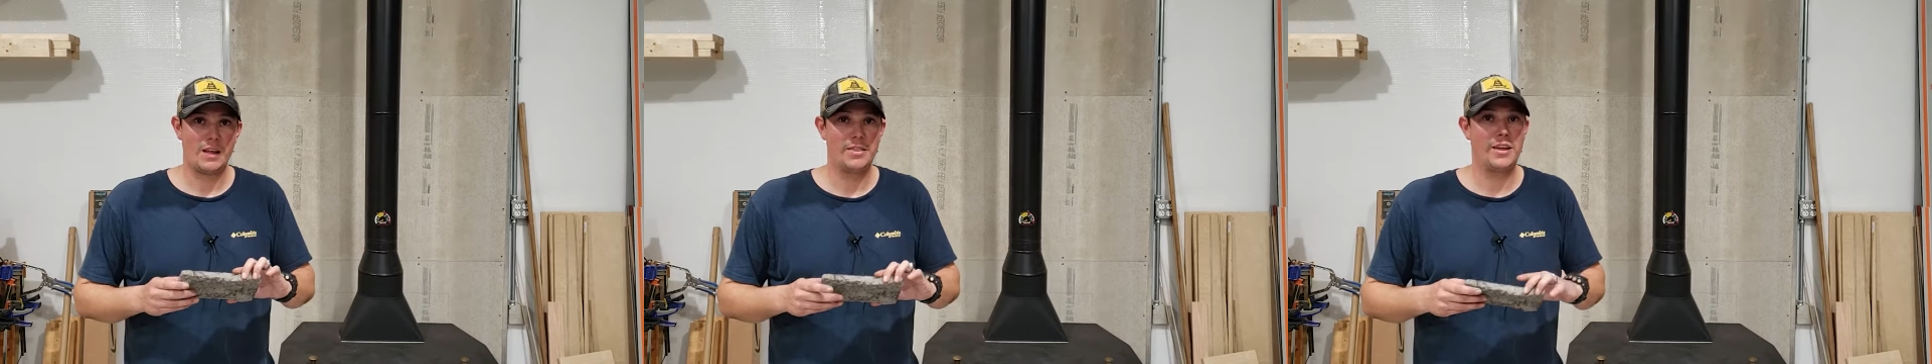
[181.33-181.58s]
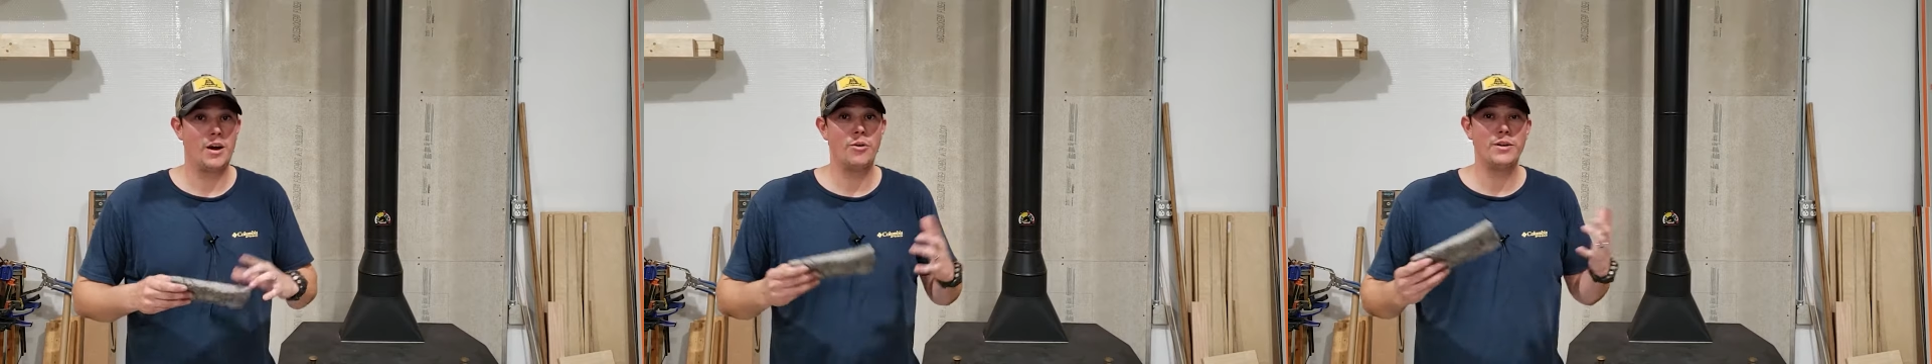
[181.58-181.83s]

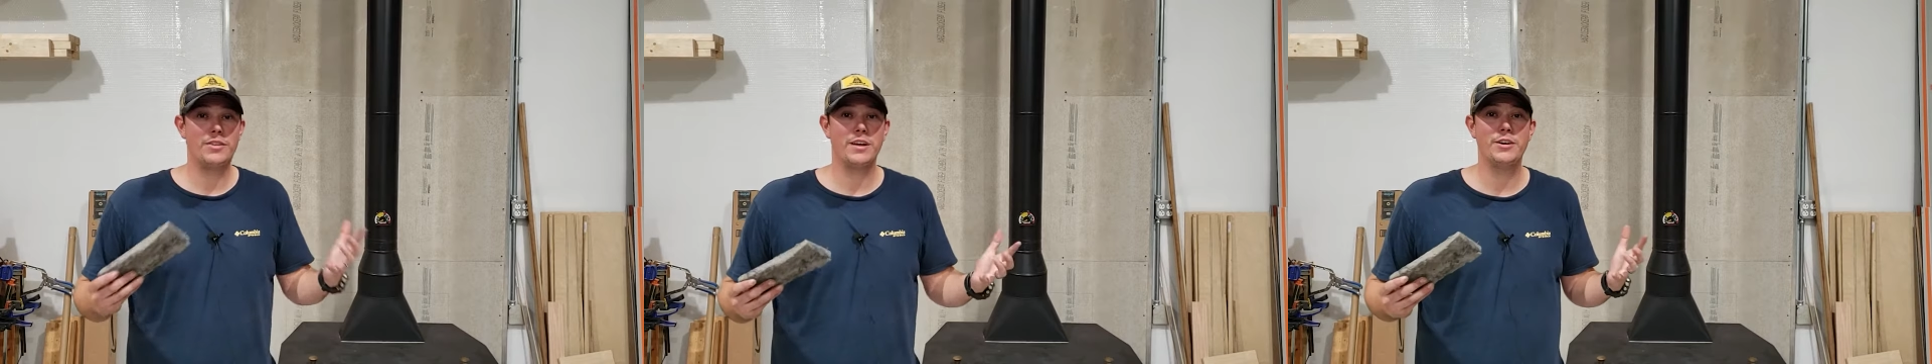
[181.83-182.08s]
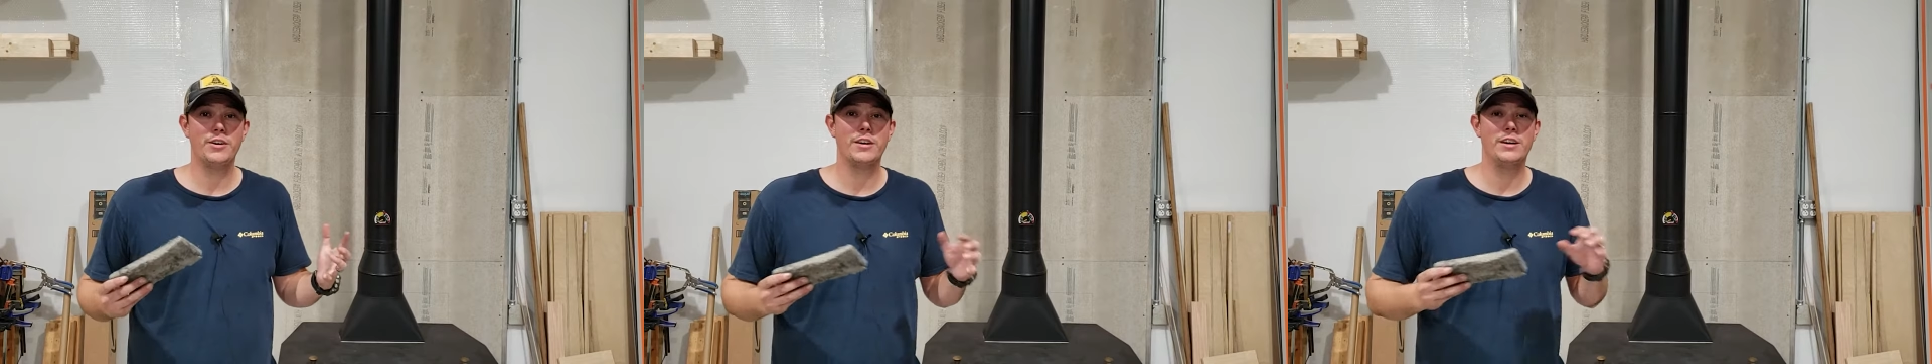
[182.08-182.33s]
The only
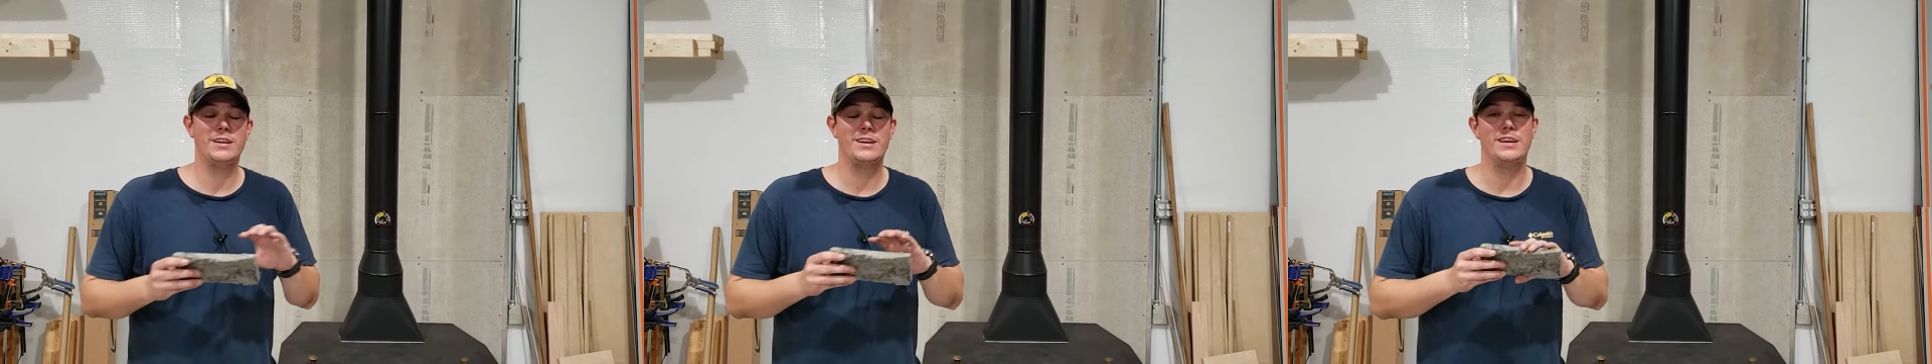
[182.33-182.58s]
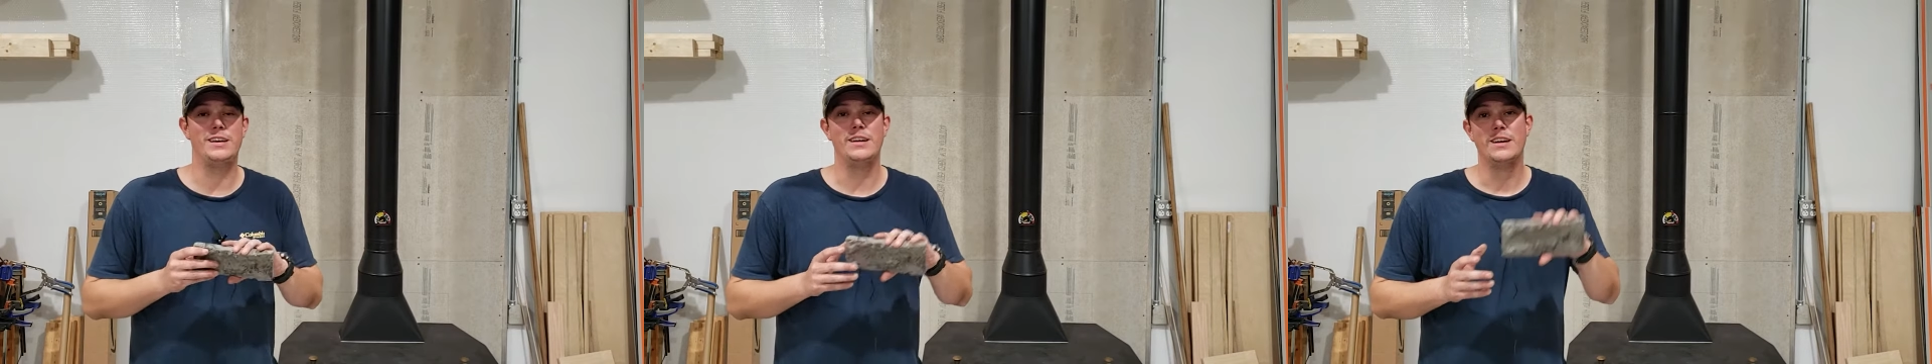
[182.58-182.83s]
thing you're gonna
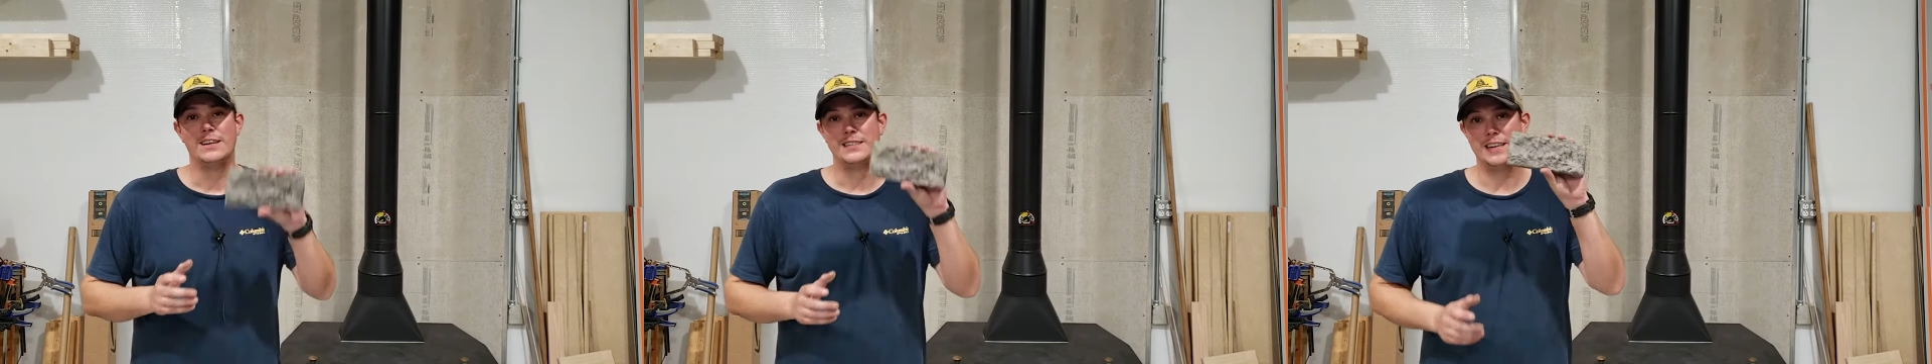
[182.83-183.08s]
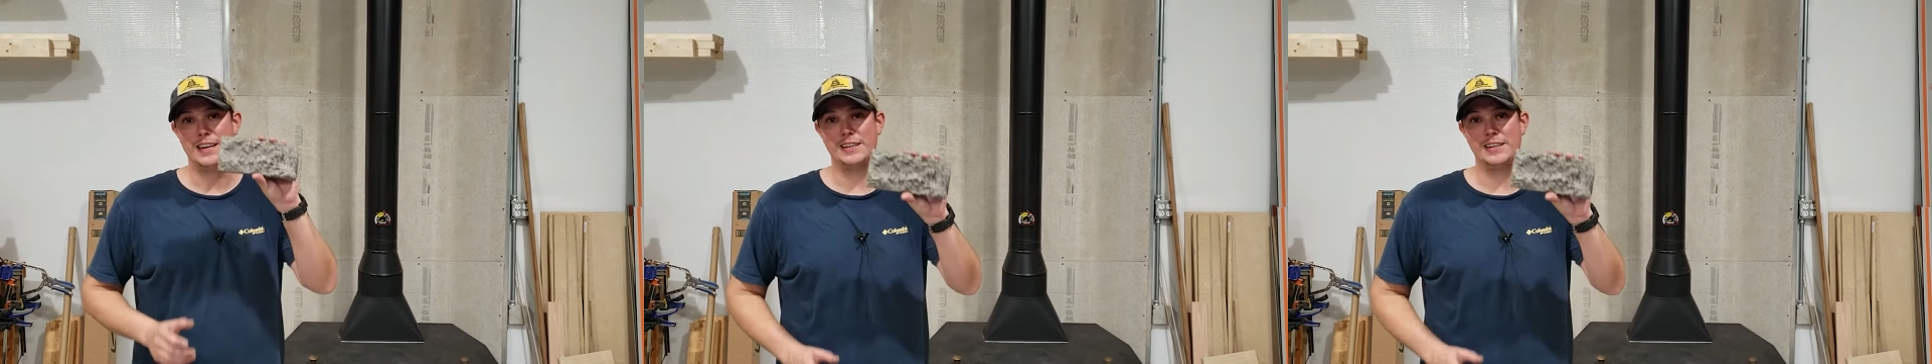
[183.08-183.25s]
need to